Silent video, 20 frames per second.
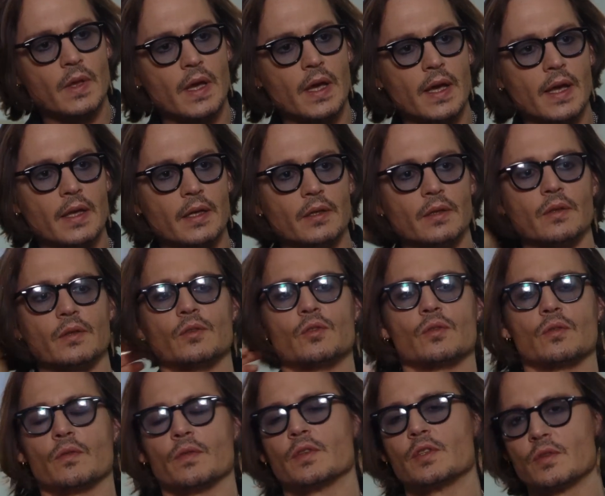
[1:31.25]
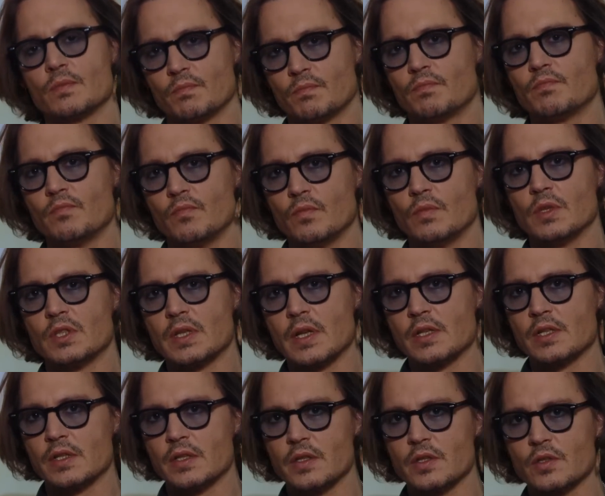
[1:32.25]
and so it's
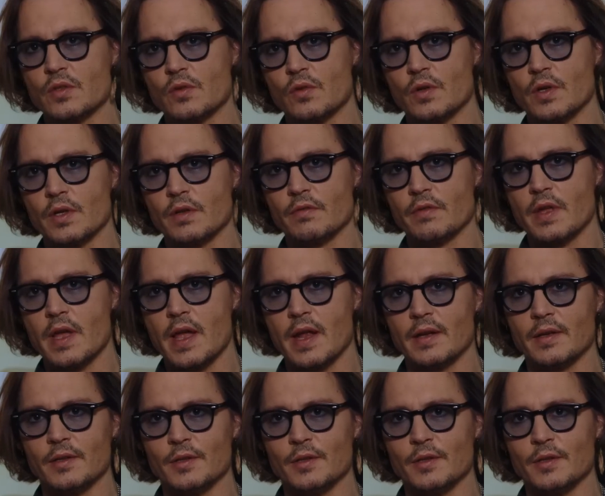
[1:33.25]
essentially the story of that,